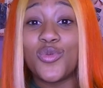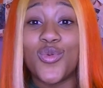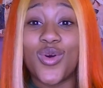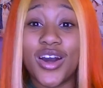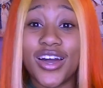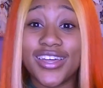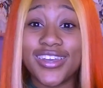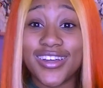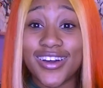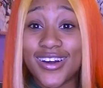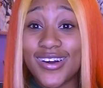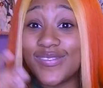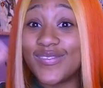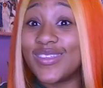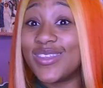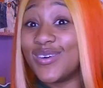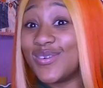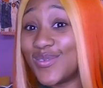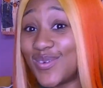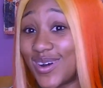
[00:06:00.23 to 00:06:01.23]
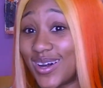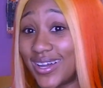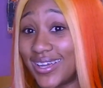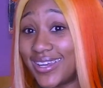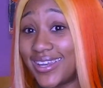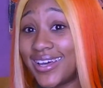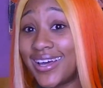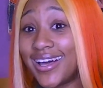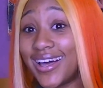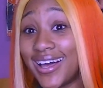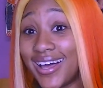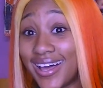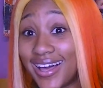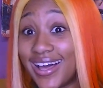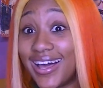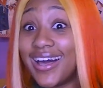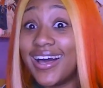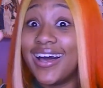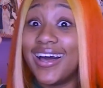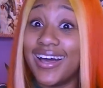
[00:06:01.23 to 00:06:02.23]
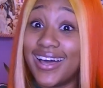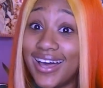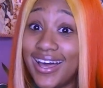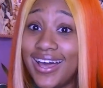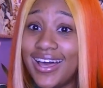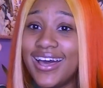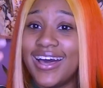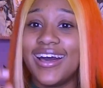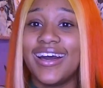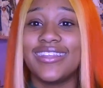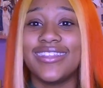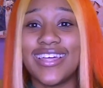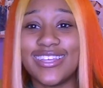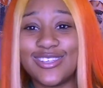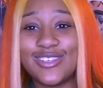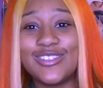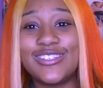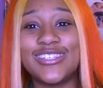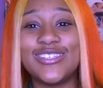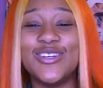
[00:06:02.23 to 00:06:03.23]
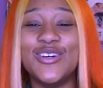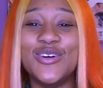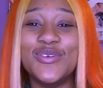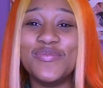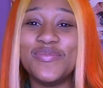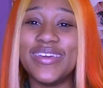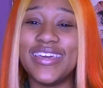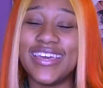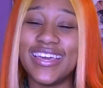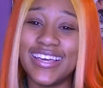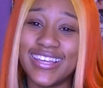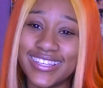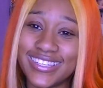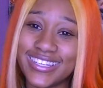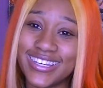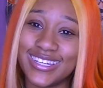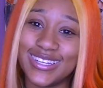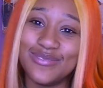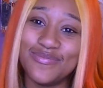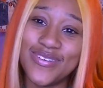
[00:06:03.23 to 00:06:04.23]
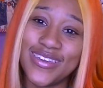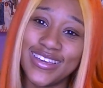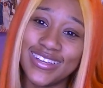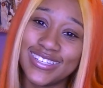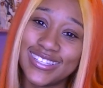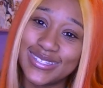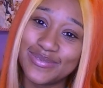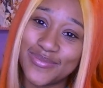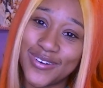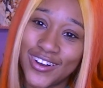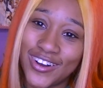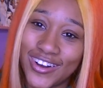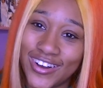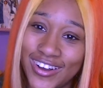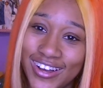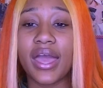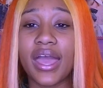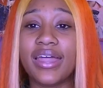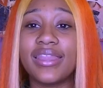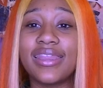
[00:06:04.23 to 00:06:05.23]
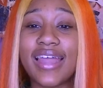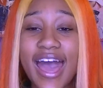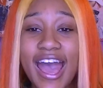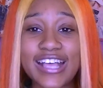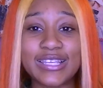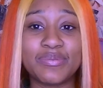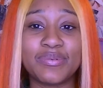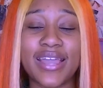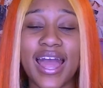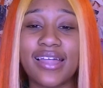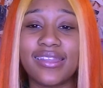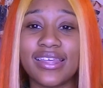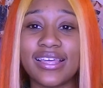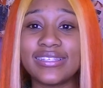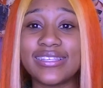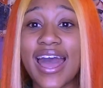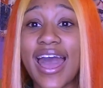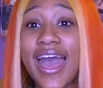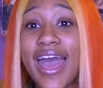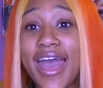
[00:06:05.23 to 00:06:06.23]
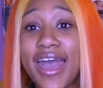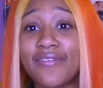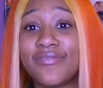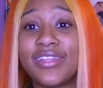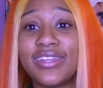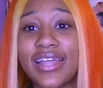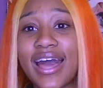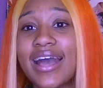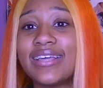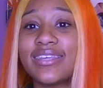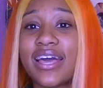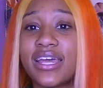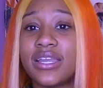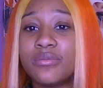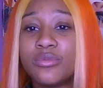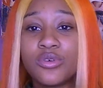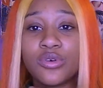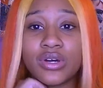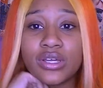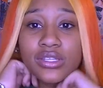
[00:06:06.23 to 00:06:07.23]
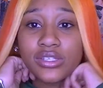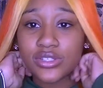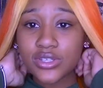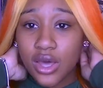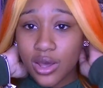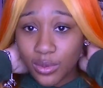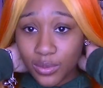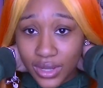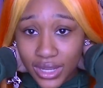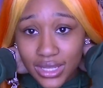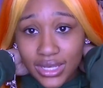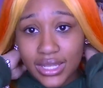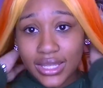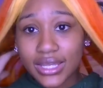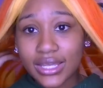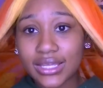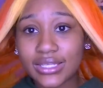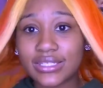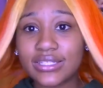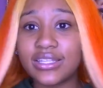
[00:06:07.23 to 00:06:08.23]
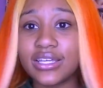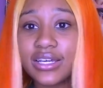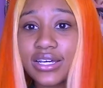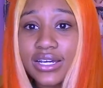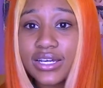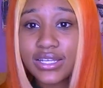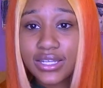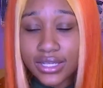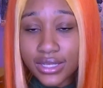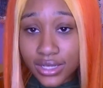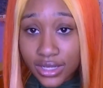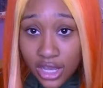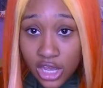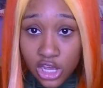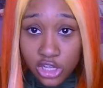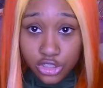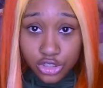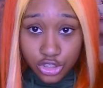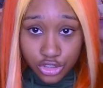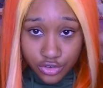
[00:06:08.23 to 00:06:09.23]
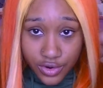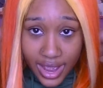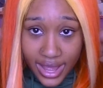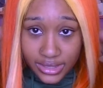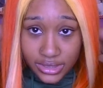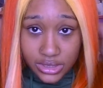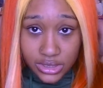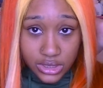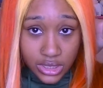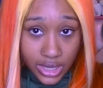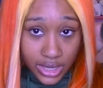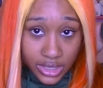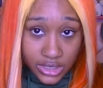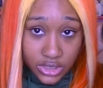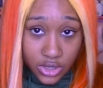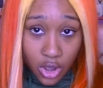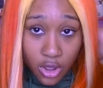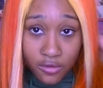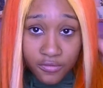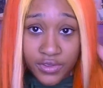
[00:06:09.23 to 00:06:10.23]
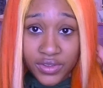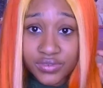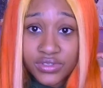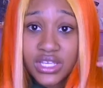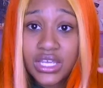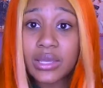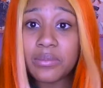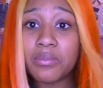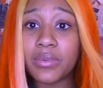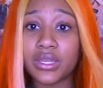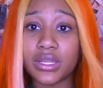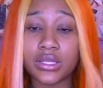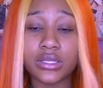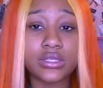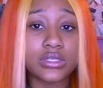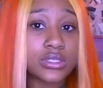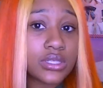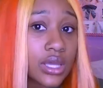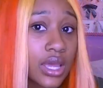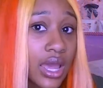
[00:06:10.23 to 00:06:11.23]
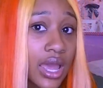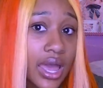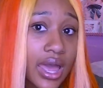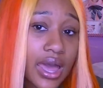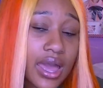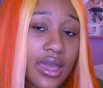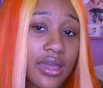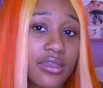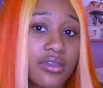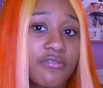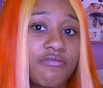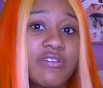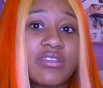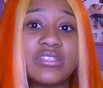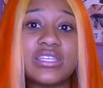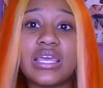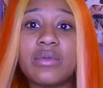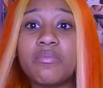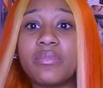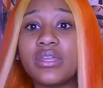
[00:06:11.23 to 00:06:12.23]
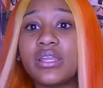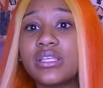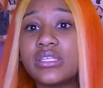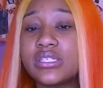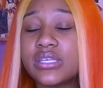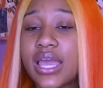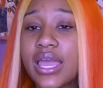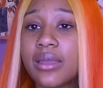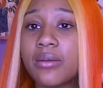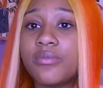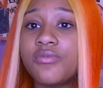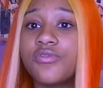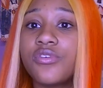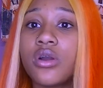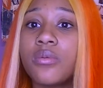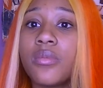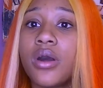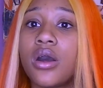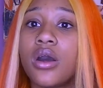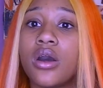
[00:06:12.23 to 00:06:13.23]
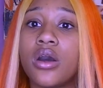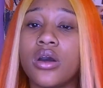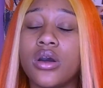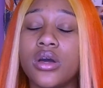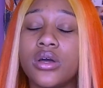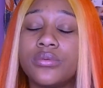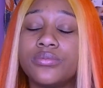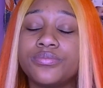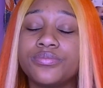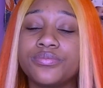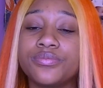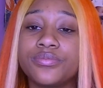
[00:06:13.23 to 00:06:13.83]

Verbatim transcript: one of the one that you see on me is gonna be a small. And last but not least, I have the last item on. So it is the hooded dress, and it's called fifteen minutes. And fifteen minutes came from uh,